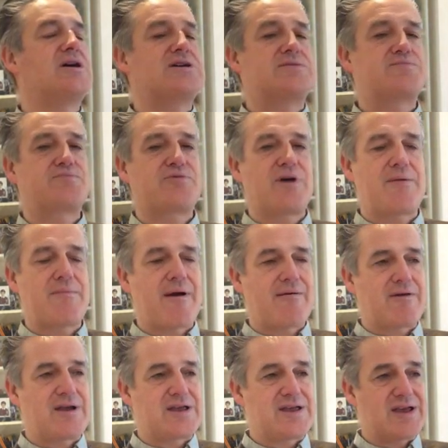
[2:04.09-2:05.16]
is
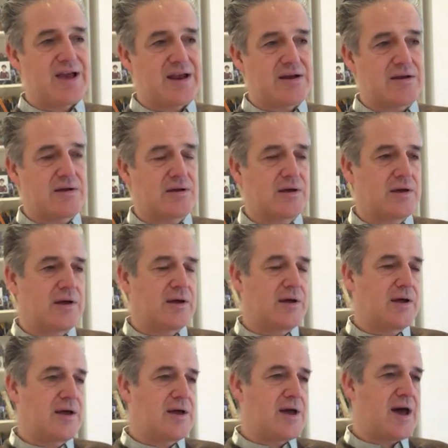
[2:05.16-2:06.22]
primarily yin,
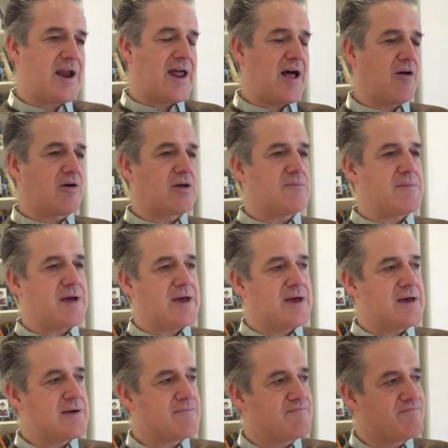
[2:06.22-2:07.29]
and
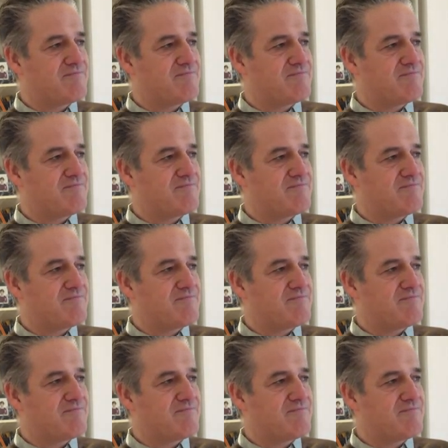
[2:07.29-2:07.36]
alchemy